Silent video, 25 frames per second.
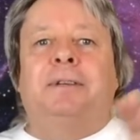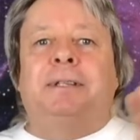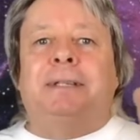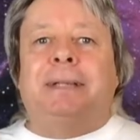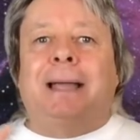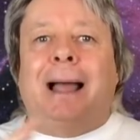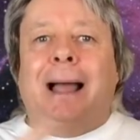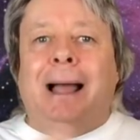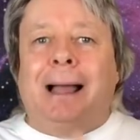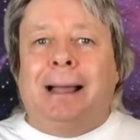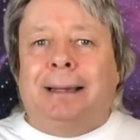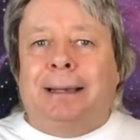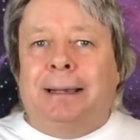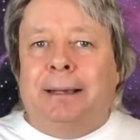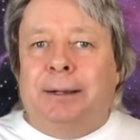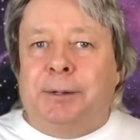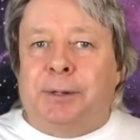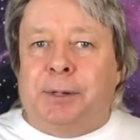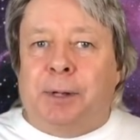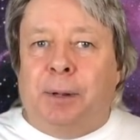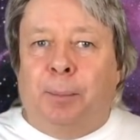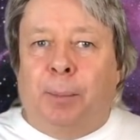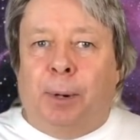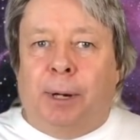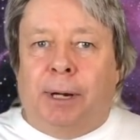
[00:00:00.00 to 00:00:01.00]
attacking
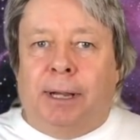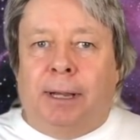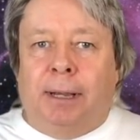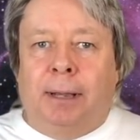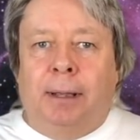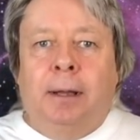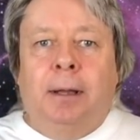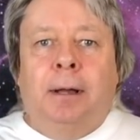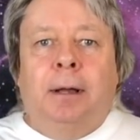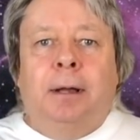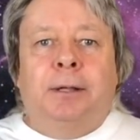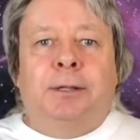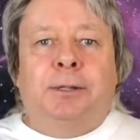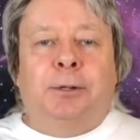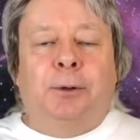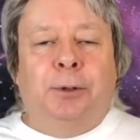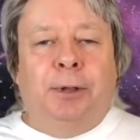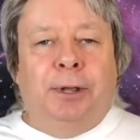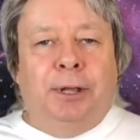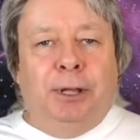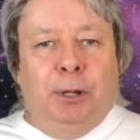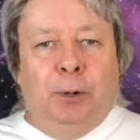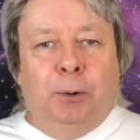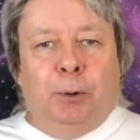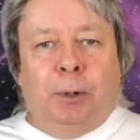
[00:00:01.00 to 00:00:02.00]
somebody so
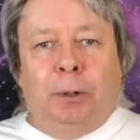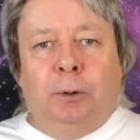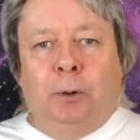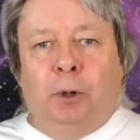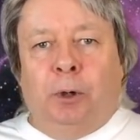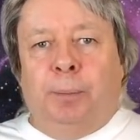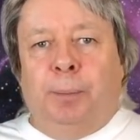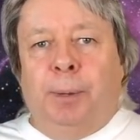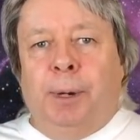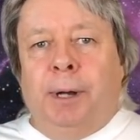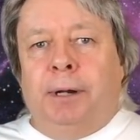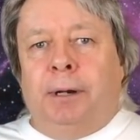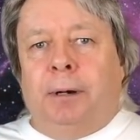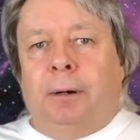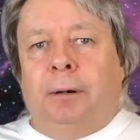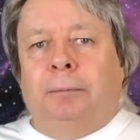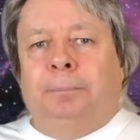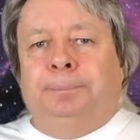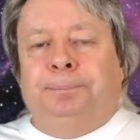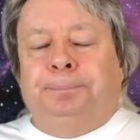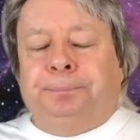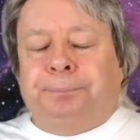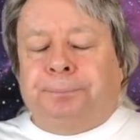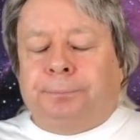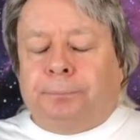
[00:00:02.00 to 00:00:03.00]
that you can look better.
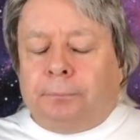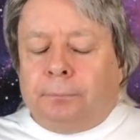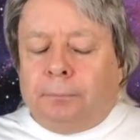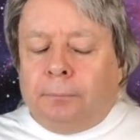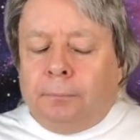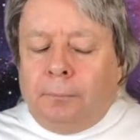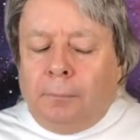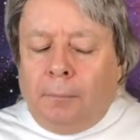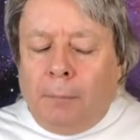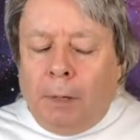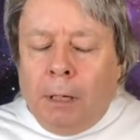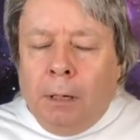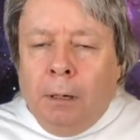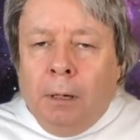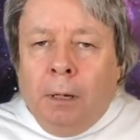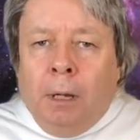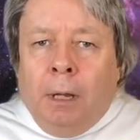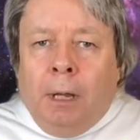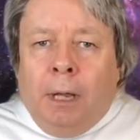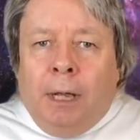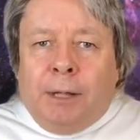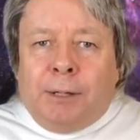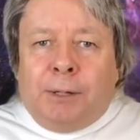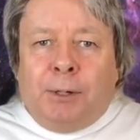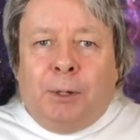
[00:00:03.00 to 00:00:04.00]

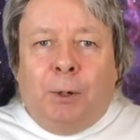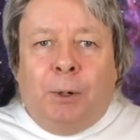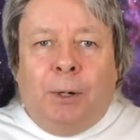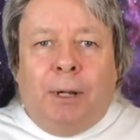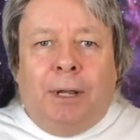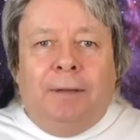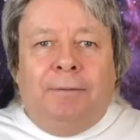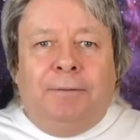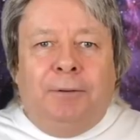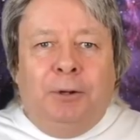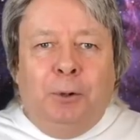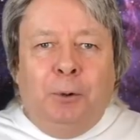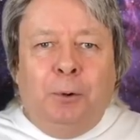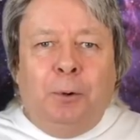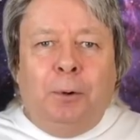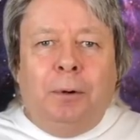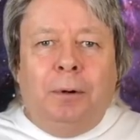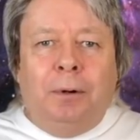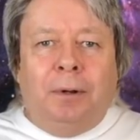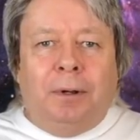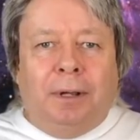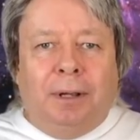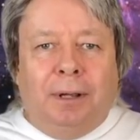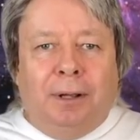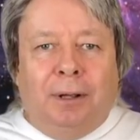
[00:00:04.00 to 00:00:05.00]
So if
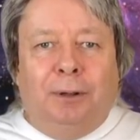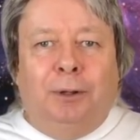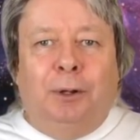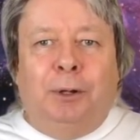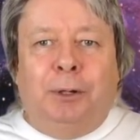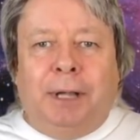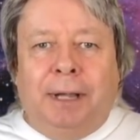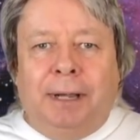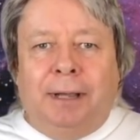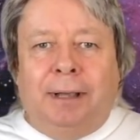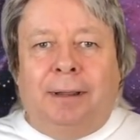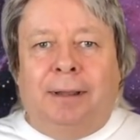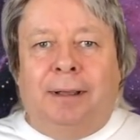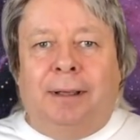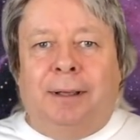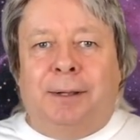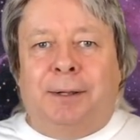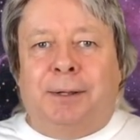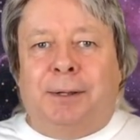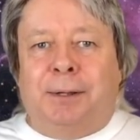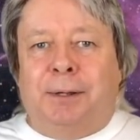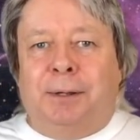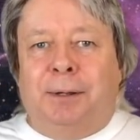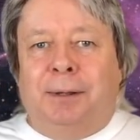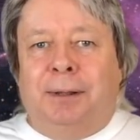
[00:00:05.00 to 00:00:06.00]
you're looking at
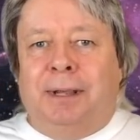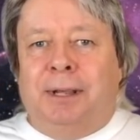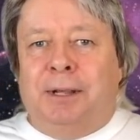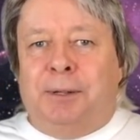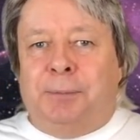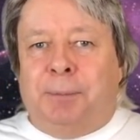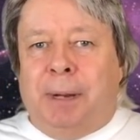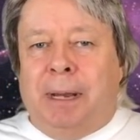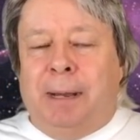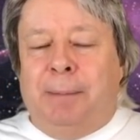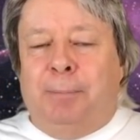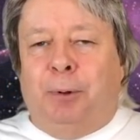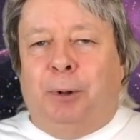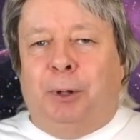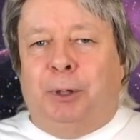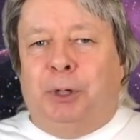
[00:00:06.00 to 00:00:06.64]
these people